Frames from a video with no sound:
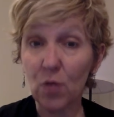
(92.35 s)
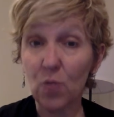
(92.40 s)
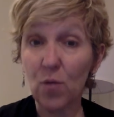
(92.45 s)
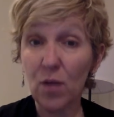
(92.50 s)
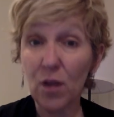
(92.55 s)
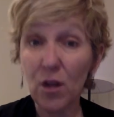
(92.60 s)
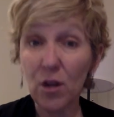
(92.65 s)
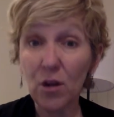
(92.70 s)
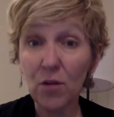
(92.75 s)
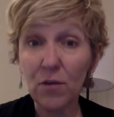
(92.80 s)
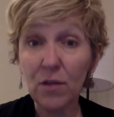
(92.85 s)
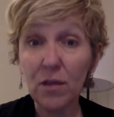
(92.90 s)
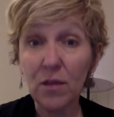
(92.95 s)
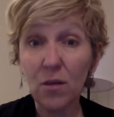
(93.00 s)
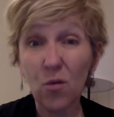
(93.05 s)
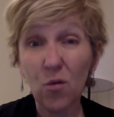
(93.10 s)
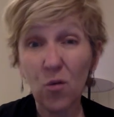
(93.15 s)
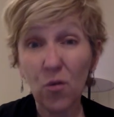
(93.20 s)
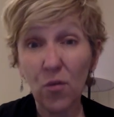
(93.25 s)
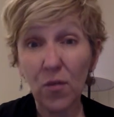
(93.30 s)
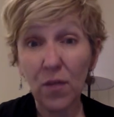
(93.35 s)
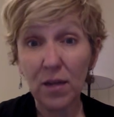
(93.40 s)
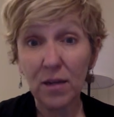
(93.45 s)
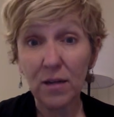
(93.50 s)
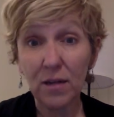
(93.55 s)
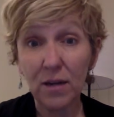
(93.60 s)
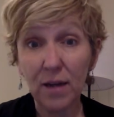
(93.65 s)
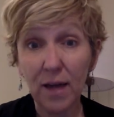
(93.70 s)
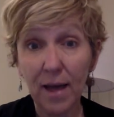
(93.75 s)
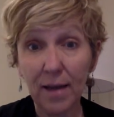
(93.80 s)
We're going to read the whole thing
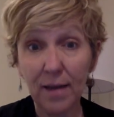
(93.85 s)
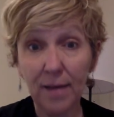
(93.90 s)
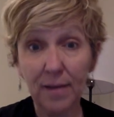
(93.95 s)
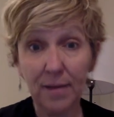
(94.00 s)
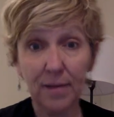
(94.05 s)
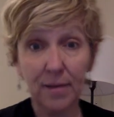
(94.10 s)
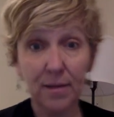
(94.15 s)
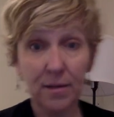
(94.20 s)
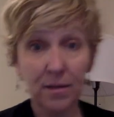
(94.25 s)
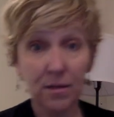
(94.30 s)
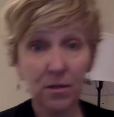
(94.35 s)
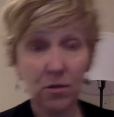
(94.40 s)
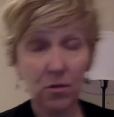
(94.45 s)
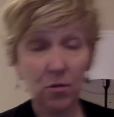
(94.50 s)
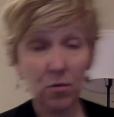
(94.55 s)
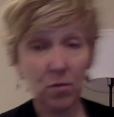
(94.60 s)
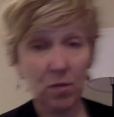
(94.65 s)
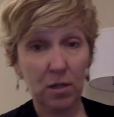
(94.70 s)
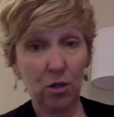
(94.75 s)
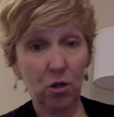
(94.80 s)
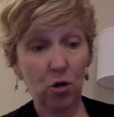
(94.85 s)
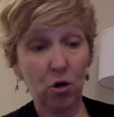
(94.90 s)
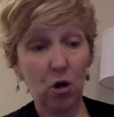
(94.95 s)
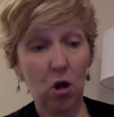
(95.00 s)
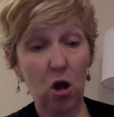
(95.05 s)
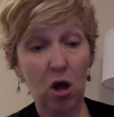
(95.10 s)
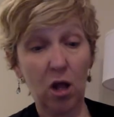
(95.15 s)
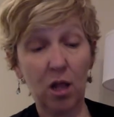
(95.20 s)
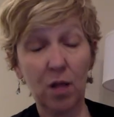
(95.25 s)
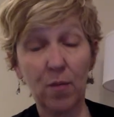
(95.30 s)
today, so you can learn
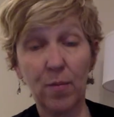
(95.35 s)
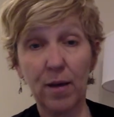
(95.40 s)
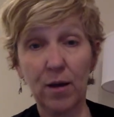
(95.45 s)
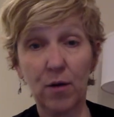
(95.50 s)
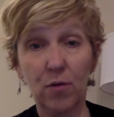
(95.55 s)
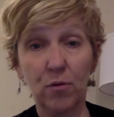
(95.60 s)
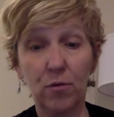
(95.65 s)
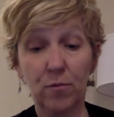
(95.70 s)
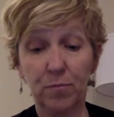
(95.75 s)
all about